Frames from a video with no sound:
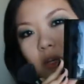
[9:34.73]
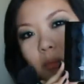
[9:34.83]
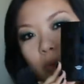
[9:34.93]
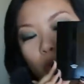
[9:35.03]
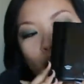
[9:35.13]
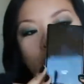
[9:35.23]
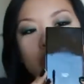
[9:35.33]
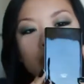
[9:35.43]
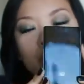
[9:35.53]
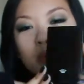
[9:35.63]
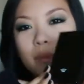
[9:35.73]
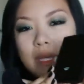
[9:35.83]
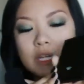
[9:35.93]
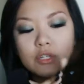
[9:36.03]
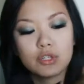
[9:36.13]
number 1 Duo
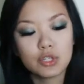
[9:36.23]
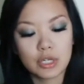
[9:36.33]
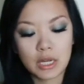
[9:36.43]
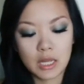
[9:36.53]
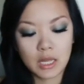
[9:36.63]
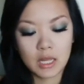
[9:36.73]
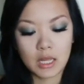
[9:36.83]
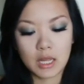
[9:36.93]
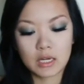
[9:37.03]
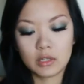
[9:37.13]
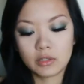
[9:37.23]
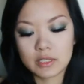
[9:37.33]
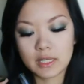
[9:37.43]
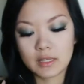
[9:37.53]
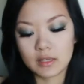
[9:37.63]
Peach. And it
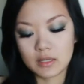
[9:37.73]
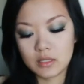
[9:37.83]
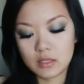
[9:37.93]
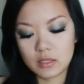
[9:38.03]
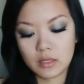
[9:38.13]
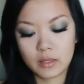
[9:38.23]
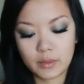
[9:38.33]
looks like this.